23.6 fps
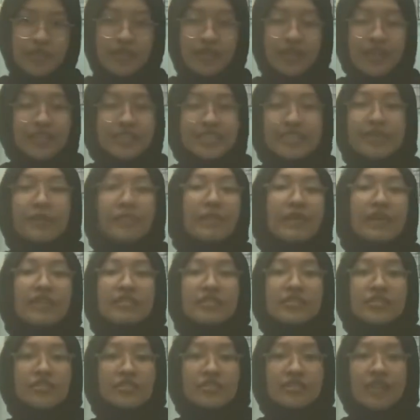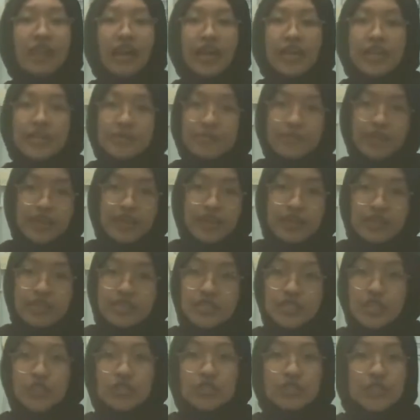Japan use anime as
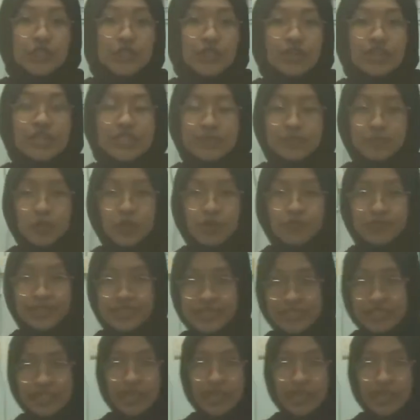cultural diplomacy